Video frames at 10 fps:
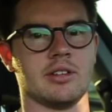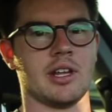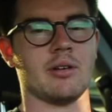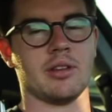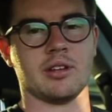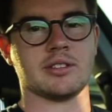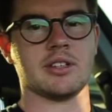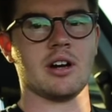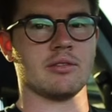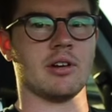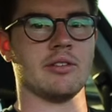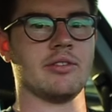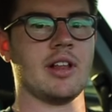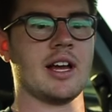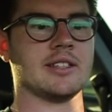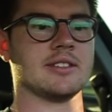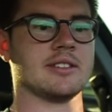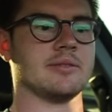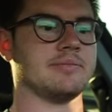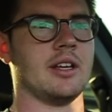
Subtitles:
they were the stock run flats.